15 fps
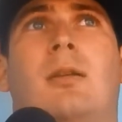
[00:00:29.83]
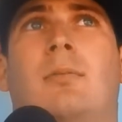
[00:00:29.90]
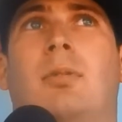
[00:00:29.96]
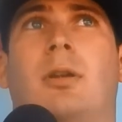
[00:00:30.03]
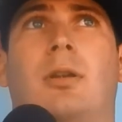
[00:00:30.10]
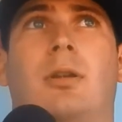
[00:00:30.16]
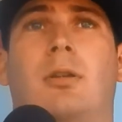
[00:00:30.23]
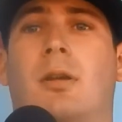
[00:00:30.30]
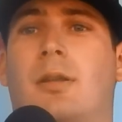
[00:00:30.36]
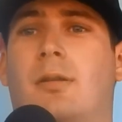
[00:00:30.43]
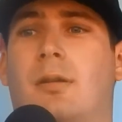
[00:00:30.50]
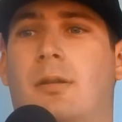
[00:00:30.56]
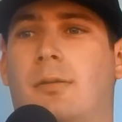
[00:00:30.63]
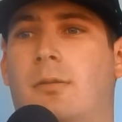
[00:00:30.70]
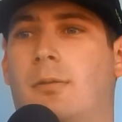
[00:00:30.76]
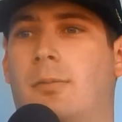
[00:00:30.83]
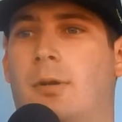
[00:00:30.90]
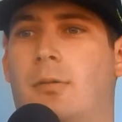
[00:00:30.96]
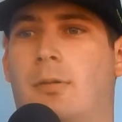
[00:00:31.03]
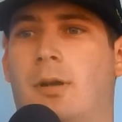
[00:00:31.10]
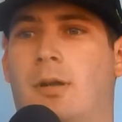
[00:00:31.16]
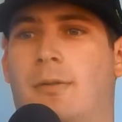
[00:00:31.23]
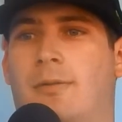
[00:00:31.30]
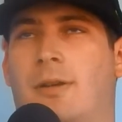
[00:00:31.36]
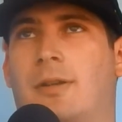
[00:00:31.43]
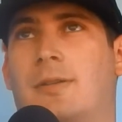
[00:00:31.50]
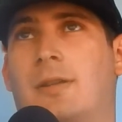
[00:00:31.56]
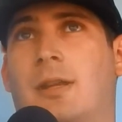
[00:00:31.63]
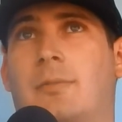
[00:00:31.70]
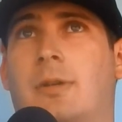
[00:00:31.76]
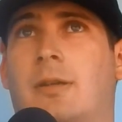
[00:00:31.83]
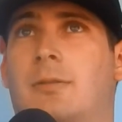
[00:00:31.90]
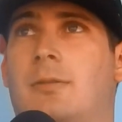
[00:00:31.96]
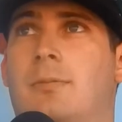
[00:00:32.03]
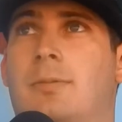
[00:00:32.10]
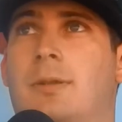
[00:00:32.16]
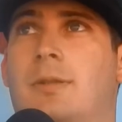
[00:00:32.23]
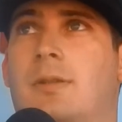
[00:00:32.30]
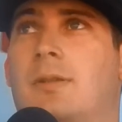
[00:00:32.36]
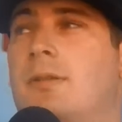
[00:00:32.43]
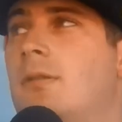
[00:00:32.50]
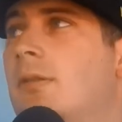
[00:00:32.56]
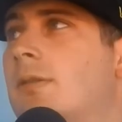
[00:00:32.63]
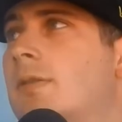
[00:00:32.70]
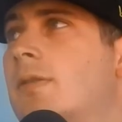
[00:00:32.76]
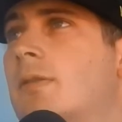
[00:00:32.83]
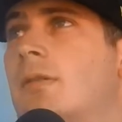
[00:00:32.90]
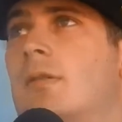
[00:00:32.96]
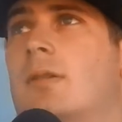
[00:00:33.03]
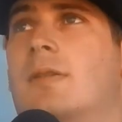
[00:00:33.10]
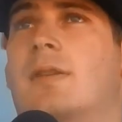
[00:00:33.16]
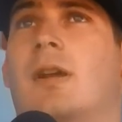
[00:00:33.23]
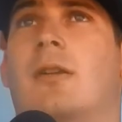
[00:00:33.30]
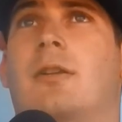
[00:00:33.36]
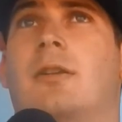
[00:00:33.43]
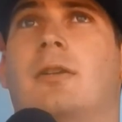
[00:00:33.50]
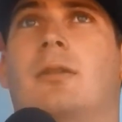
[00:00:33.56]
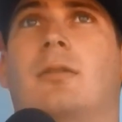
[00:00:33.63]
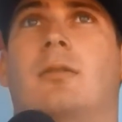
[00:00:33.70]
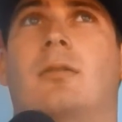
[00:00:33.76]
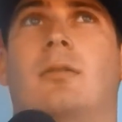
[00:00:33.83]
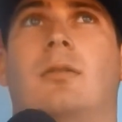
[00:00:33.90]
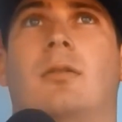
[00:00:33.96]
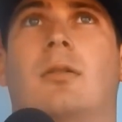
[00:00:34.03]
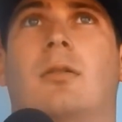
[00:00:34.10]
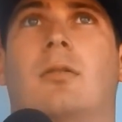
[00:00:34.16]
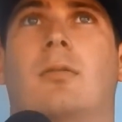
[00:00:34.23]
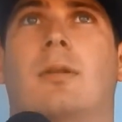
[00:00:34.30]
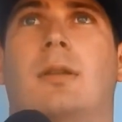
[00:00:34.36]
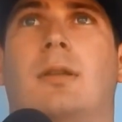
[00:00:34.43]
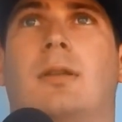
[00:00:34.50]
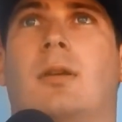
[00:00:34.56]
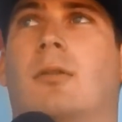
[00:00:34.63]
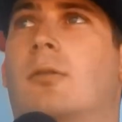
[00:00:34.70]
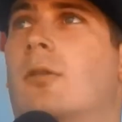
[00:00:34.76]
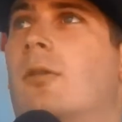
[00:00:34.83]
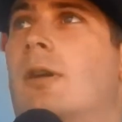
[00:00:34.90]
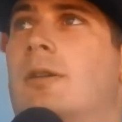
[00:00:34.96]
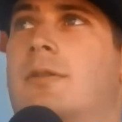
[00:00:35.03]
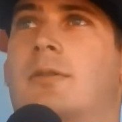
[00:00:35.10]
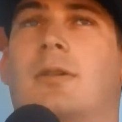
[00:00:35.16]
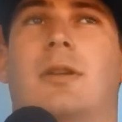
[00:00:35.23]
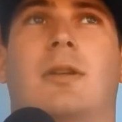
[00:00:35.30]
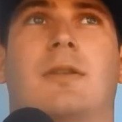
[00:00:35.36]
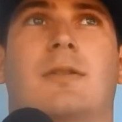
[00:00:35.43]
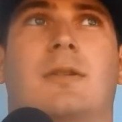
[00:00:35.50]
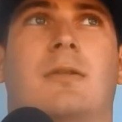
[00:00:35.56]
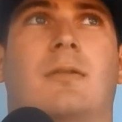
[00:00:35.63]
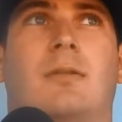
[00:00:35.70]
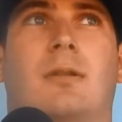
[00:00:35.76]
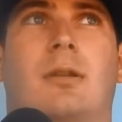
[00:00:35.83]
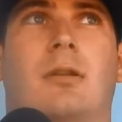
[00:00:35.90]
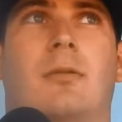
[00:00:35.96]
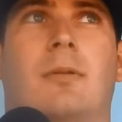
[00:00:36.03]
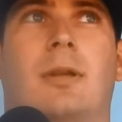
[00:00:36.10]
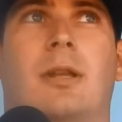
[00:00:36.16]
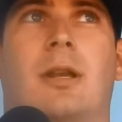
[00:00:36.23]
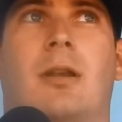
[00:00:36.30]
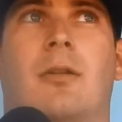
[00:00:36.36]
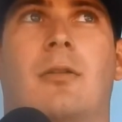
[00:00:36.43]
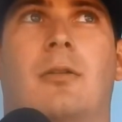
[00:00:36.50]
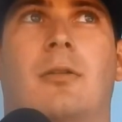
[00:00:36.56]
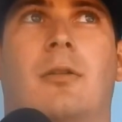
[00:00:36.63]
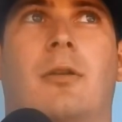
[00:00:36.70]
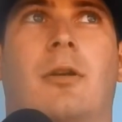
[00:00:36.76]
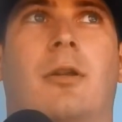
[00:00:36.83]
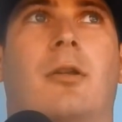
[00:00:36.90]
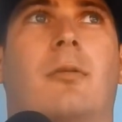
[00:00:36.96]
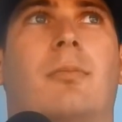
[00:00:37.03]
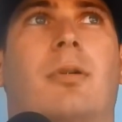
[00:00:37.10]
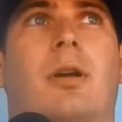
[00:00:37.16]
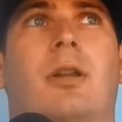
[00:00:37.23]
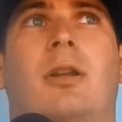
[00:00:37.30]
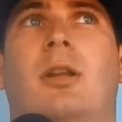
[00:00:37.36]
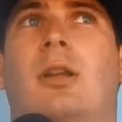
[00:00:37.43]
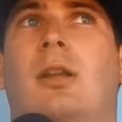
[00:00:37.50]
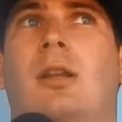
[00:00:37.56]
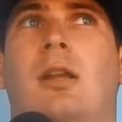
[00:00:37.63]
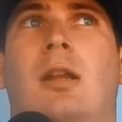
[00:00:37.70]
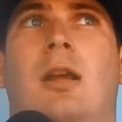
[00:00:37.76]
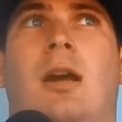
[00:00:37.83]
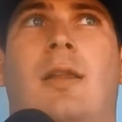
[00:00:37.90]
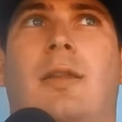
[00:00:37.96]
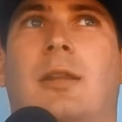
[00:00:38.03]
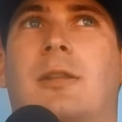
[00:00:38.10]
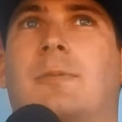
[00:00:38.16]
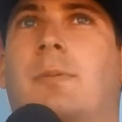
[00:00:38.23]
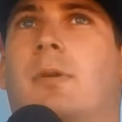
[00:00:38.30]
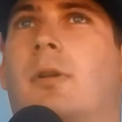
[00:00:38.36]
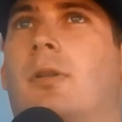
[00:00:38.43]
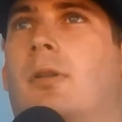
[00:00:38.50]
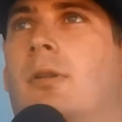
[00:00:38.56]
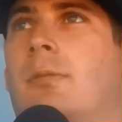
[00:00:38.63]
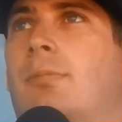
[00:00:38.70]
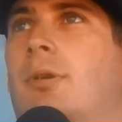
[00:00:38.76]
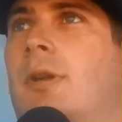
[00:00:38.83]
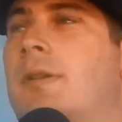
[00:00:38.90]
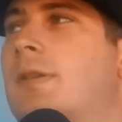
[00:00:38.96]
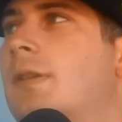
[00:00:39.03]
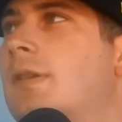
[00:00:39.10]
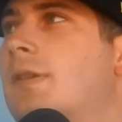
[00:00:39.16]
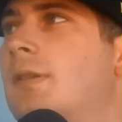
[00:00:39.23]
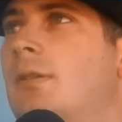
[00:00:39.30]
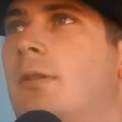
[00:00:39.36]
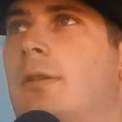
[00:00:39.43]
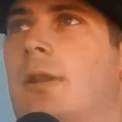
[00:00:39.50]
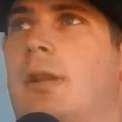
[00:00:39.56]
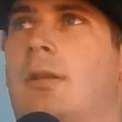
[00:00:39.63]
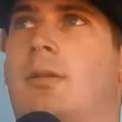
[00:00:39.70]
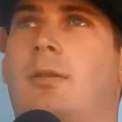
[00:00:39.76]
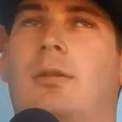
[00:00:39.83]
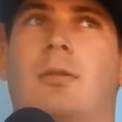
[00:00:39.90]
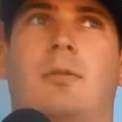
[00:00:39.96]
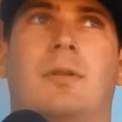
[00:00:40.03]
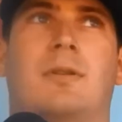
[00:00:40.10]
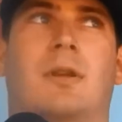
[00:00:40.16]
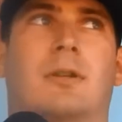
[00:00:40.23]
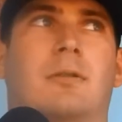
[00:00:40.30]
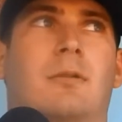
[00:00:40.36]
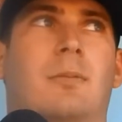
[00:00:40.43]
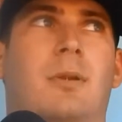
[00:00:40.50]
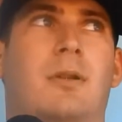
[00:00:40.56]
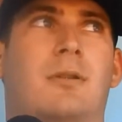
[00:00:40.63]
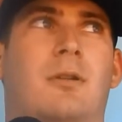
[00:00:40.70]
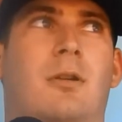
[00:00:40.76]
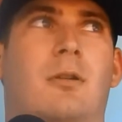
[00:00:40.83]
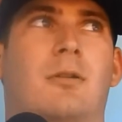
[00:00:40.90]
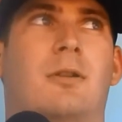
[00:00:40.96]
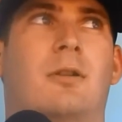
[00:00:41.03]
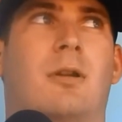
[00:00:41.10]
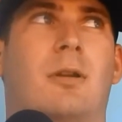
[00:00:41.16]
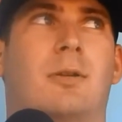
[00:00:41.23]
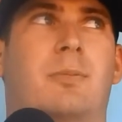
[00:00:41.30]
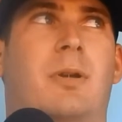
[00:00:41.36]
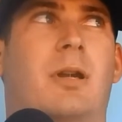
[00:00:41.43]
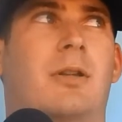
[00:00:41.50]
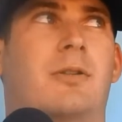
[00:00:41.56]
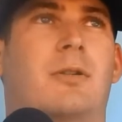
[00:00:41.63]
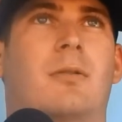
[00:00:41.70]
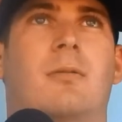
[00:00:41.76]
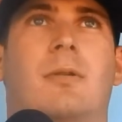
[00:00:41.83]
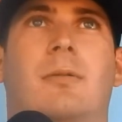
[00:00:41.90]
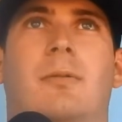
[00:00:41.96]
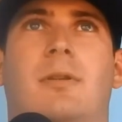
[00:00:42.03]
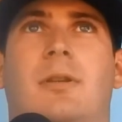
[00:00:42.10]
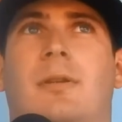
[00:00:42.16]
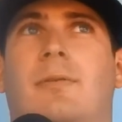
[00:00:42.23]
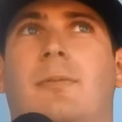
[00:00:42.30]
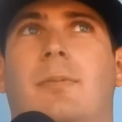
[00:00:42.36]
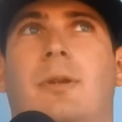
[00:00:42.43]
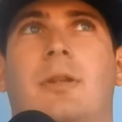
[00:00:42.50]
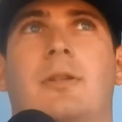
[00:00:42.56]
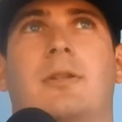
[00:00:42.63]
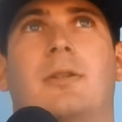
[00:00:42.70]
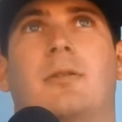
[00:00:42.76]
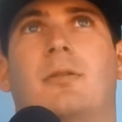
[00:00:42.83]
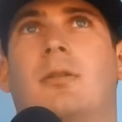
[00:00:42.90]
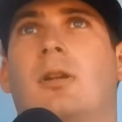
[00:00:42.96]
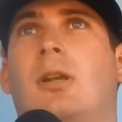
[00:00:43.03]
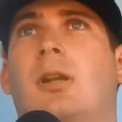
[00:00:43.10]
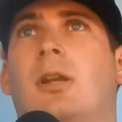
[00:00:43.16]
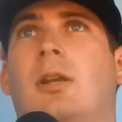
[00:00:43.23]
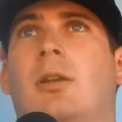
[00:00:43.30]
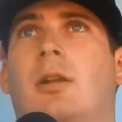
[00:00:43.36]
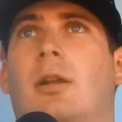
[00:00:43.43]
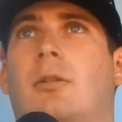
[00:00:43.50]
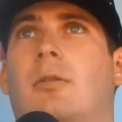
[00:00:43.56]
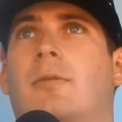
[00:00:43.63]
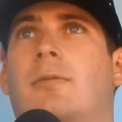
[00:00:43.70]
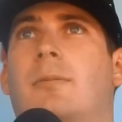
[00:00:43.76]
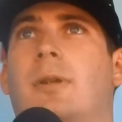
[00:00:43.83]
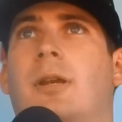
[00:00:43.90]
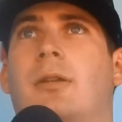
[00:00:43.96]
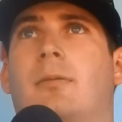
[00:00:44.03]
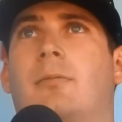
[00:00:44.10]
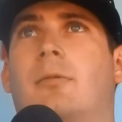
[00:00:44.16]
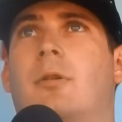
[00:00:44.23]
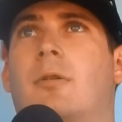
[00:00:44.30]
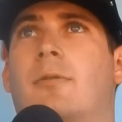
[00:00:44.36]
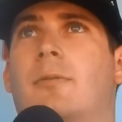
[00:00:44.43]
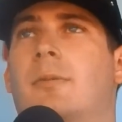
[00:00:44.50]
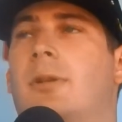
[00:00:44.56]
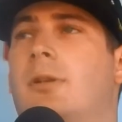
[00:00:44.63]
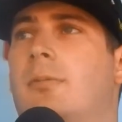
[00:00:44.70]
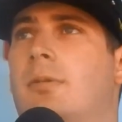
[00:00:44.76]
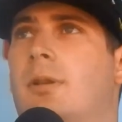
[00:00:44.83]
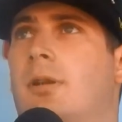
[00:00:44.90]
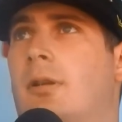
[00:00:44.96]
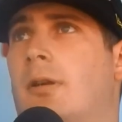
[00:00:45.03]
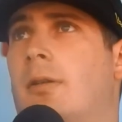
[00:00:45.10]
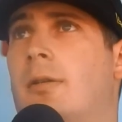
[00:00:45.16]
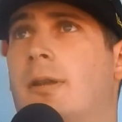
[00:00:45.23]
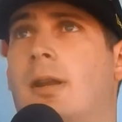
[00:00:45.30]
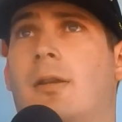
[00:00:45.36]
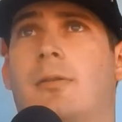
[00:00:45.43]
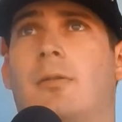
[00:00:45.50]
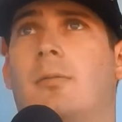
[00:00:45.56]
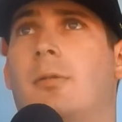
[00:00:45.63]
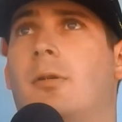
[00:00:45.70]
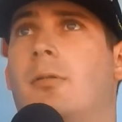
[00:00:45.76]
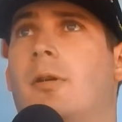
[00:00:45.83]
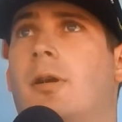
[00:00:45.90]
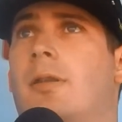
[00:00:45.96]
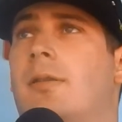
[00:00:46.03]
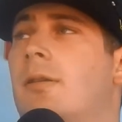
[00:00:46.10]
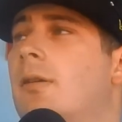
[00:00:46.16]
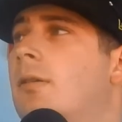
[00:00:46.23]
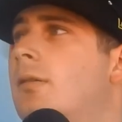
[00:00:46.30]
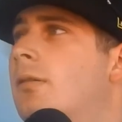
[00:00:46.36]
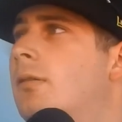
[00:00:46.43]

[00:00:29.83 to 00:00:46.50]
But, I thought I threw the ball well. If I could take back two pitches, it's a scoreless outing and, we don't go extra innings and, we get out of there a little earlier. But I think that's part of the learning process, that, we talked to the pitch coach. I probably should have went with a different pitch and, I learned from that and we'll go from there. But other than that, I threw the ball well, I thought.